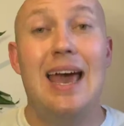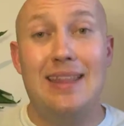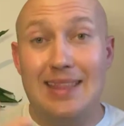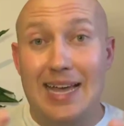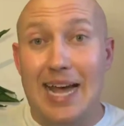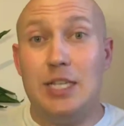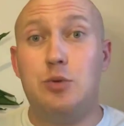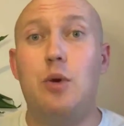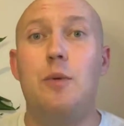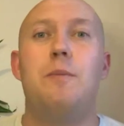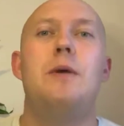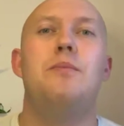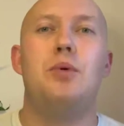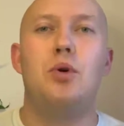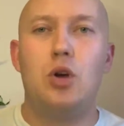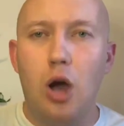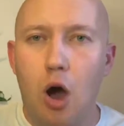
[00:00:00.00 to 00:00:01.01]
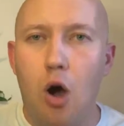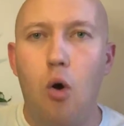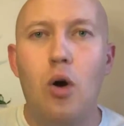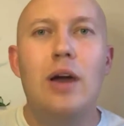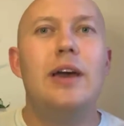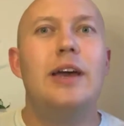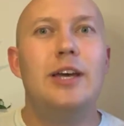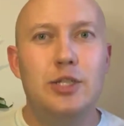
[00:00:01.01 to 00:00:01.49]
And that's when people
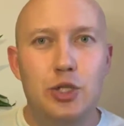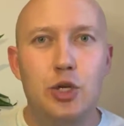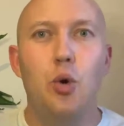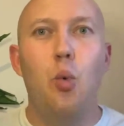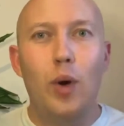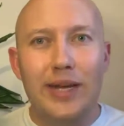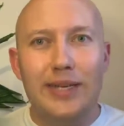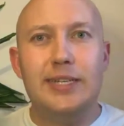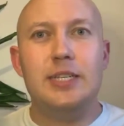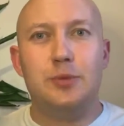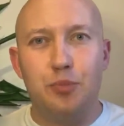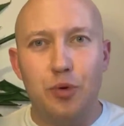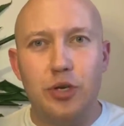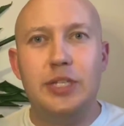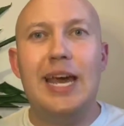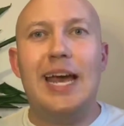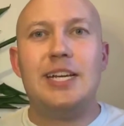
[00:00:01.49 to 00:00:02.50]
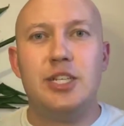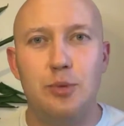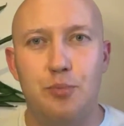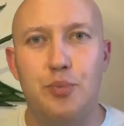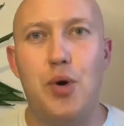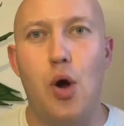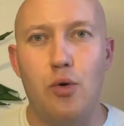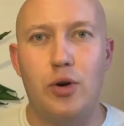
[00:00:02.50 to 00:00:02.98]
go into witness
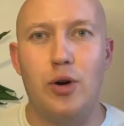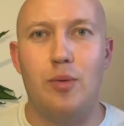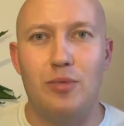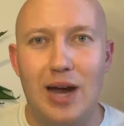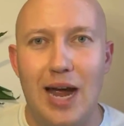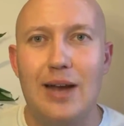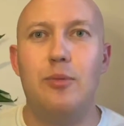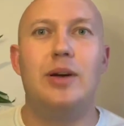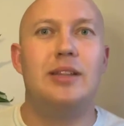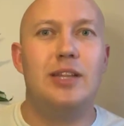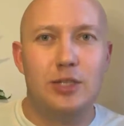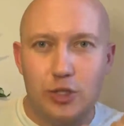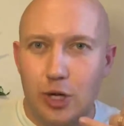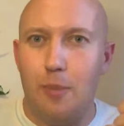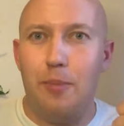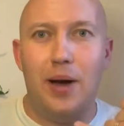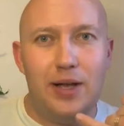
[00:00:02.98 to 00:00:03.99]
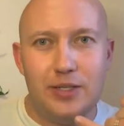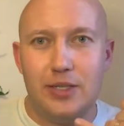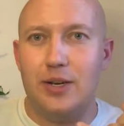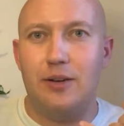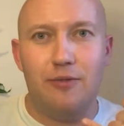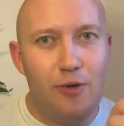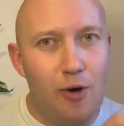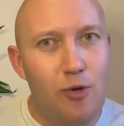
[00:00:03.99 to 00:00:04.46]
protection program, right? When they stop
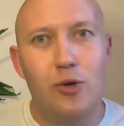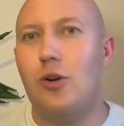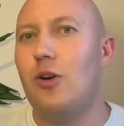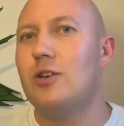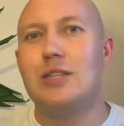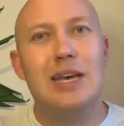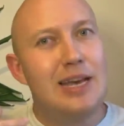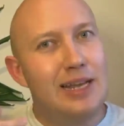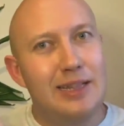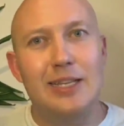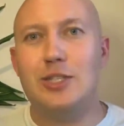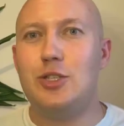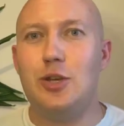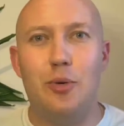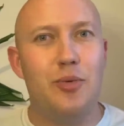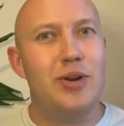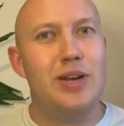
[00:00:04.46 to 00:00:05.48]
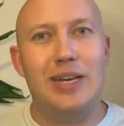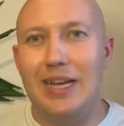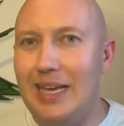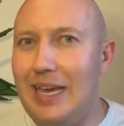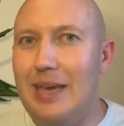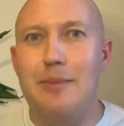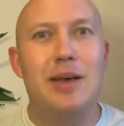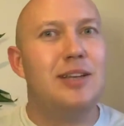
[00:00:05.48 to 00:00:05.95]
answering phone calls, they stop
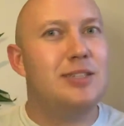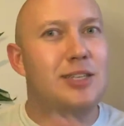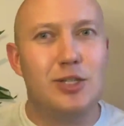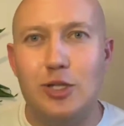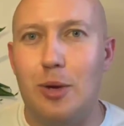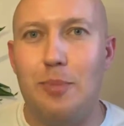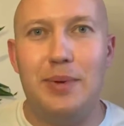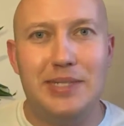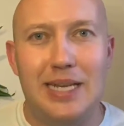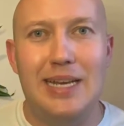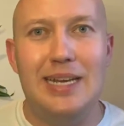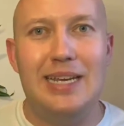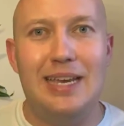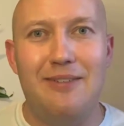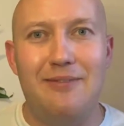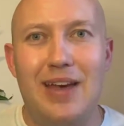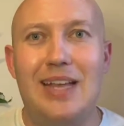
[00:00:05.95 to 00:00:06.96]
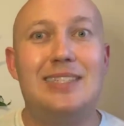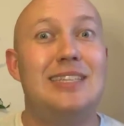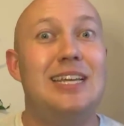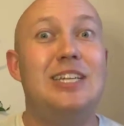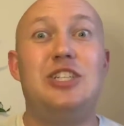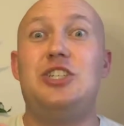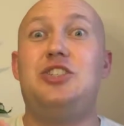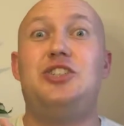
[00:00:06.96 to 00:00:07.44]
reading emails, they stop attending events,
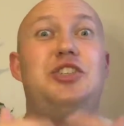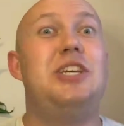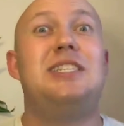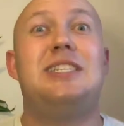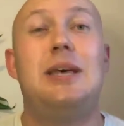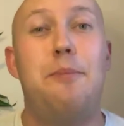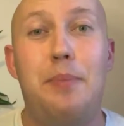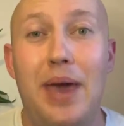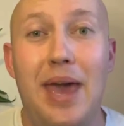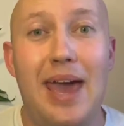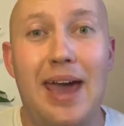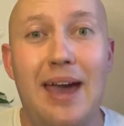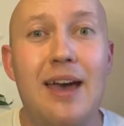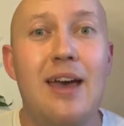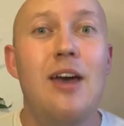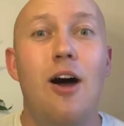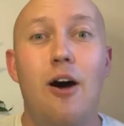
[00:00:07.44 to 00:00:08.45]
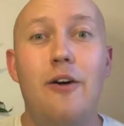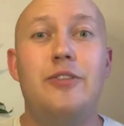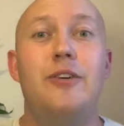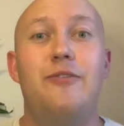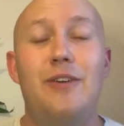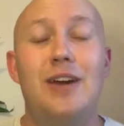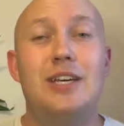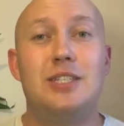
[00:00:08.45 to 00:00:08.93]
they just disappear off
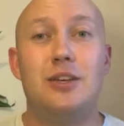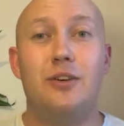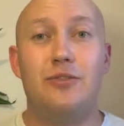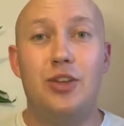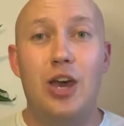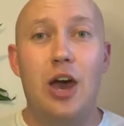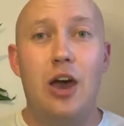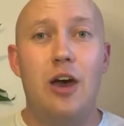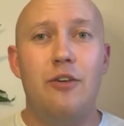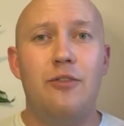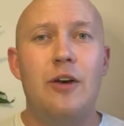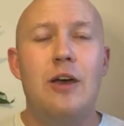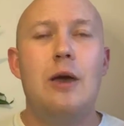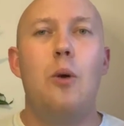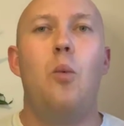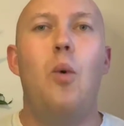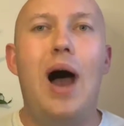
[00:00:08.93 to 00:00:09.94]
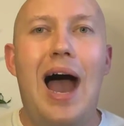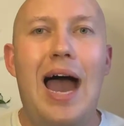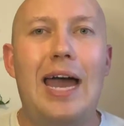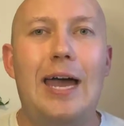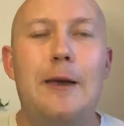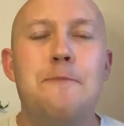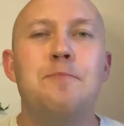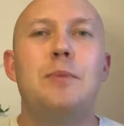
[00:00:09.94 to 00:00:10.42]
the face of the earth.
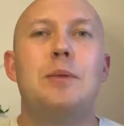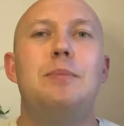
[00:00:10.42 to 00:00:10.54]
Why?